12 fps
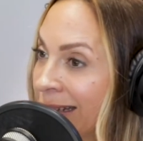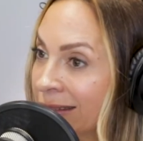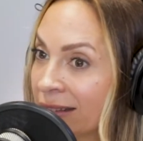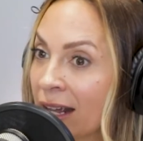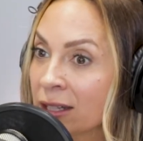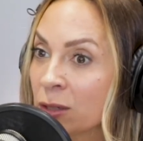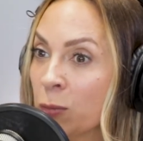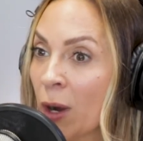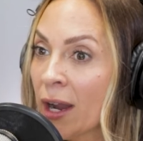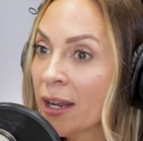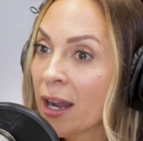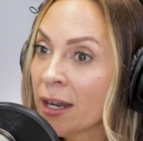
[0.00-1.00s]
that's why
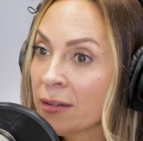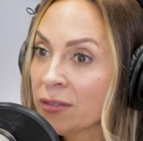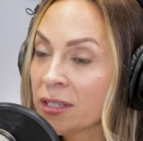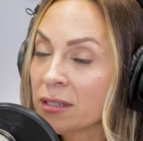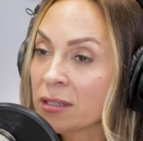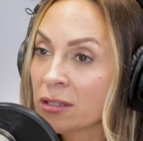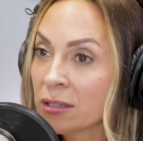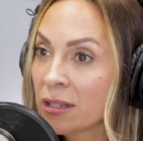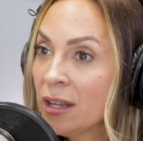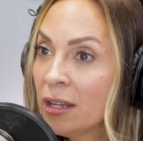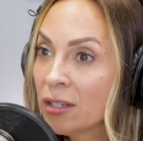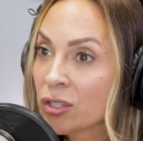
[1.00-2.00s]
I kind of
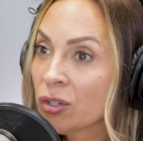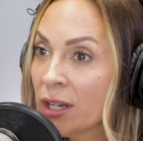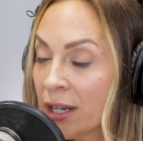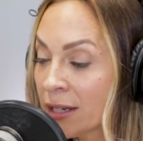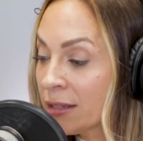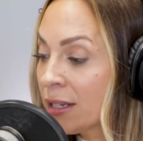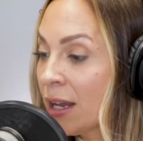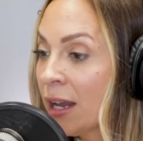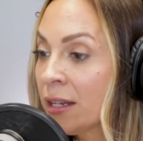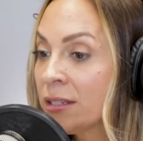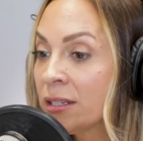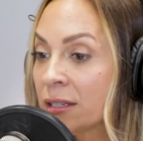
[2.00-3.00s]
straight against it.
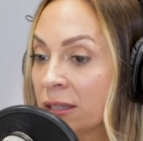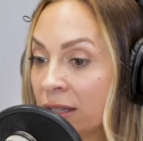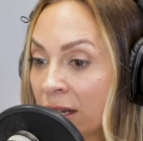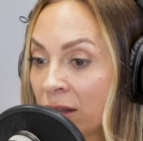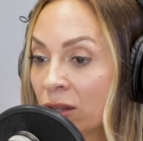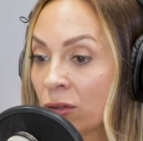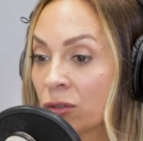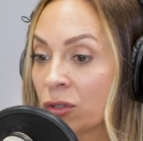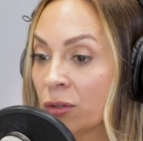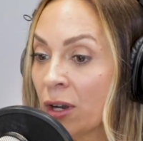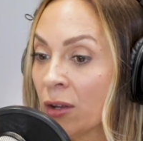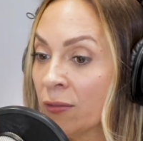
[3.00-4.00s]
And to get those
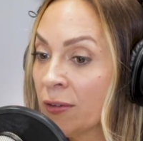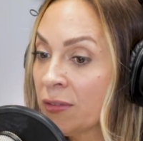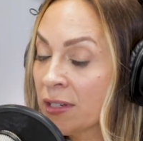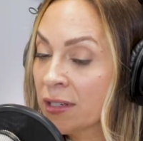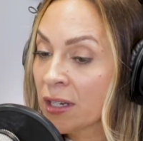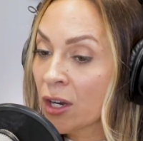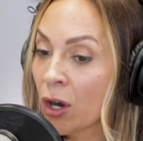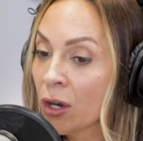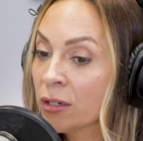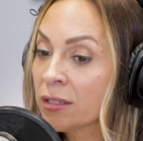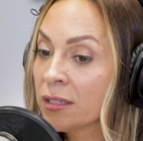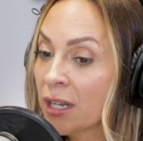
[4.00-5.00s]
$3.50
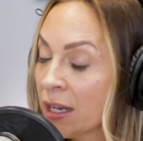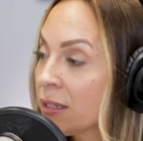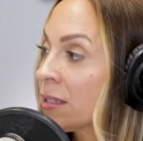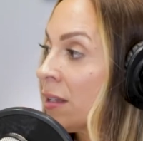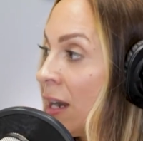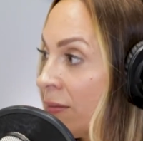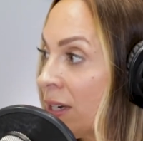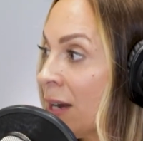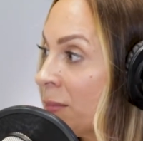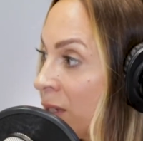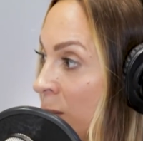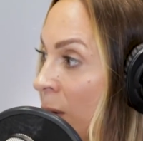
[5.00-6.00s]
cards takes a lot of time
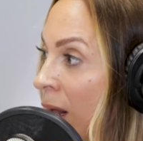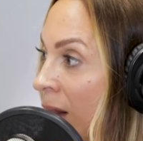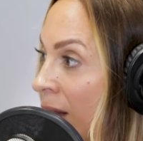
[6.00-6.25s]
as well.